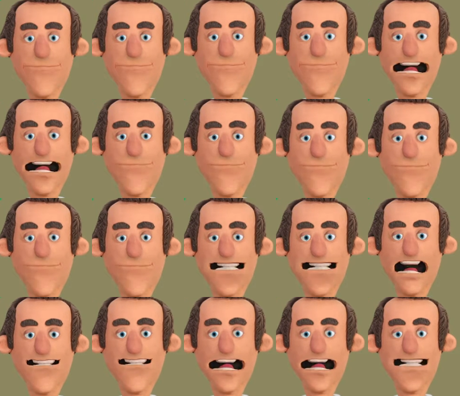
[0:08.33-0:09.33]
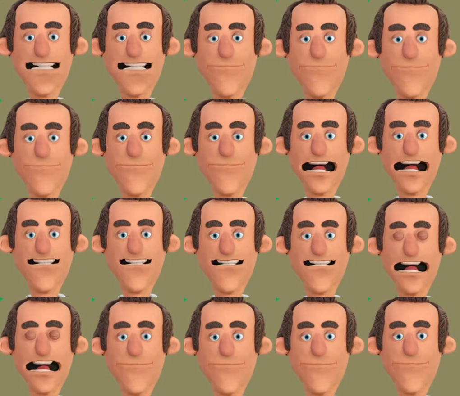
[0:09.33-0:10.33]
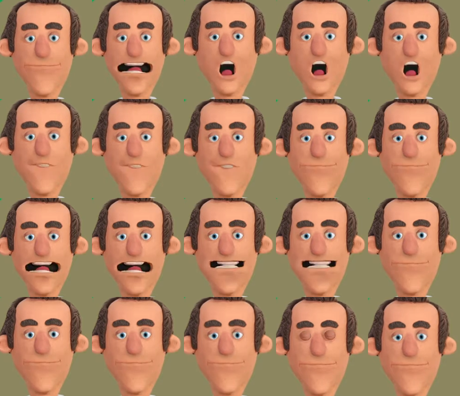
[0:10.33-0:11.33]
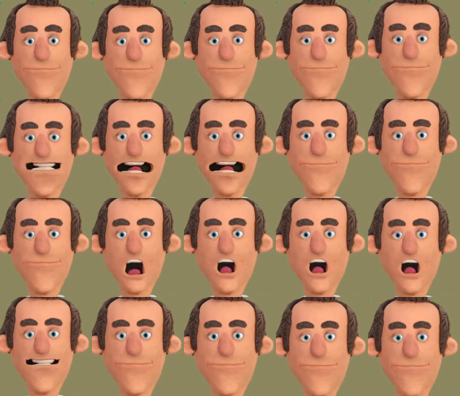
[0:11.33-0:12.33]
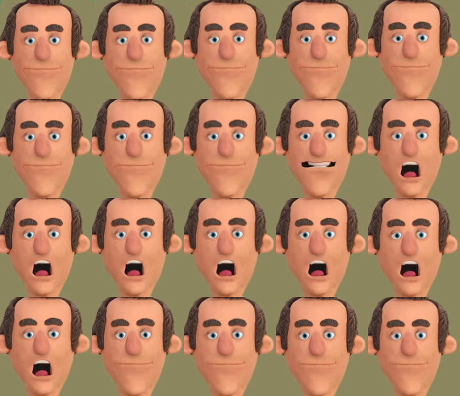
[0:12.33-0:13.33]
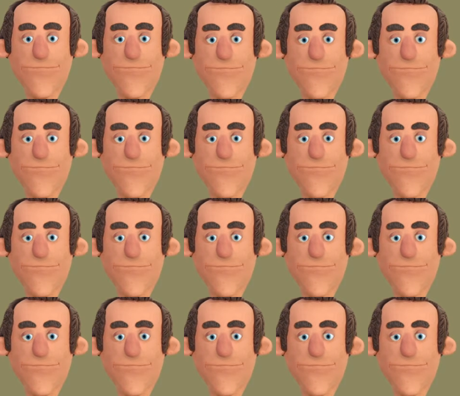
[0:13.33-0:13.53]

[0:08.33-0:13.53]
I need you to understand and appreciate a few other things in regards to jaw,